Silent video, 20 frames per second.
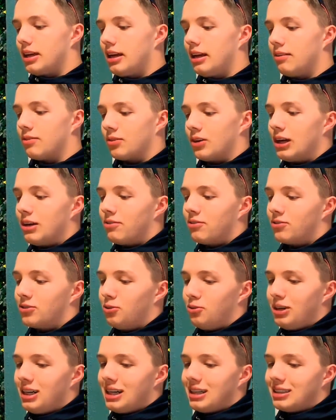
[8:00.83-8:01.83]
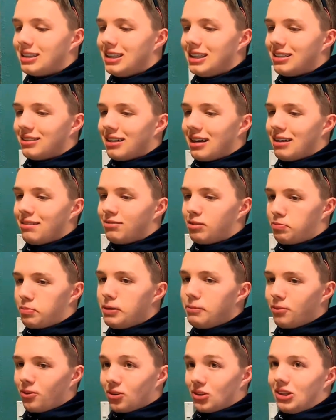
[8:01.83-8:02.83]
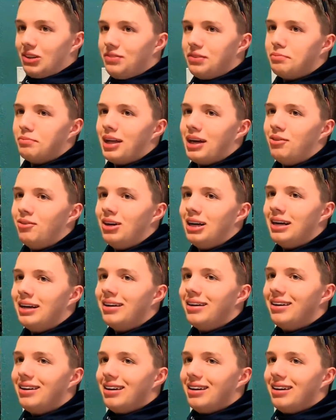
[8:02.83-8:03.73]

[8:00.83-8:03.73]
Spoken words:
If the way I see it is that if the people are living that way